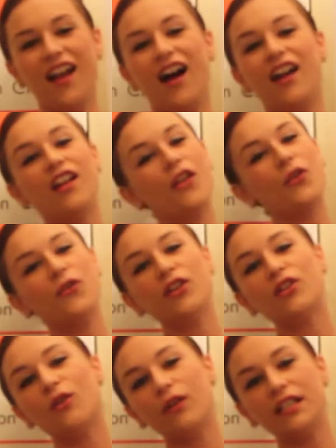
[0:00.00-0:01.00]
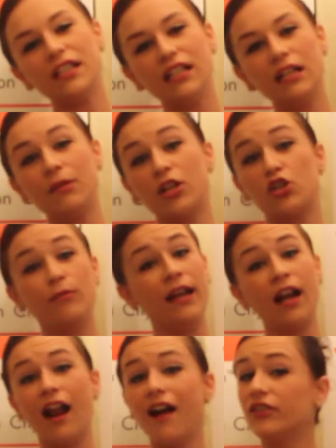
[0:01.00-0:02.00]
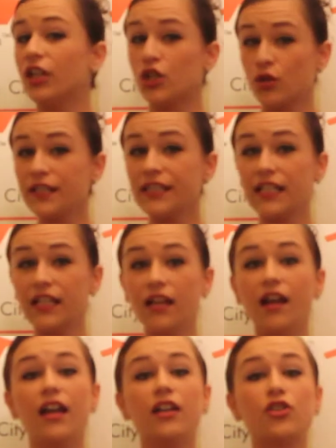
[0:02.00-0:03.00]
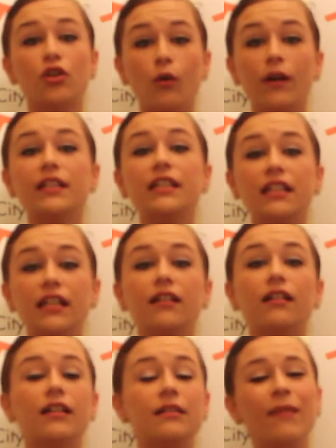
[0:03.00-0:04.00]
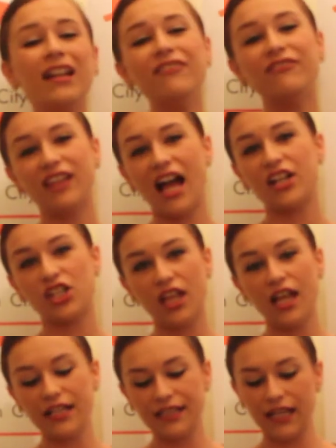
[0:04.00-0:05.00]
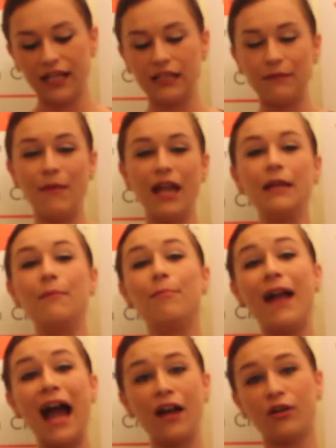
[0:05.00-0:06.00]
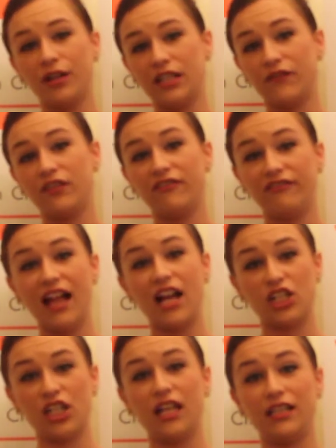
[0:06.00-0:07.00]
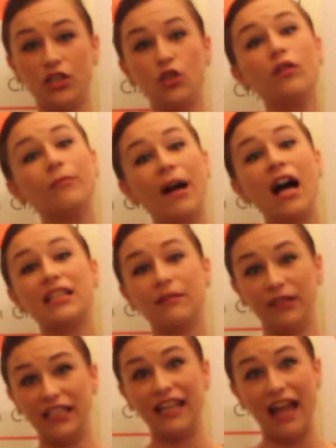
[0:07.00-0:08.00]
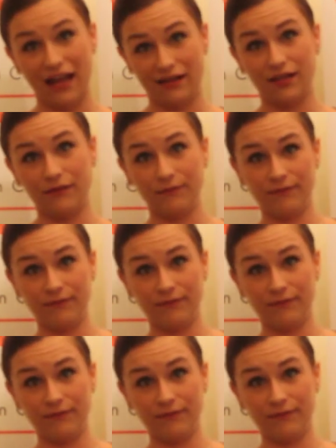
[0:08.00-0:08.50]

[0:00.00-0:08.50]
Another thing you're going to need, because you may not have electricity, is you're going to need as many flashlights and as many batteries for the flashlights as you can possibly get.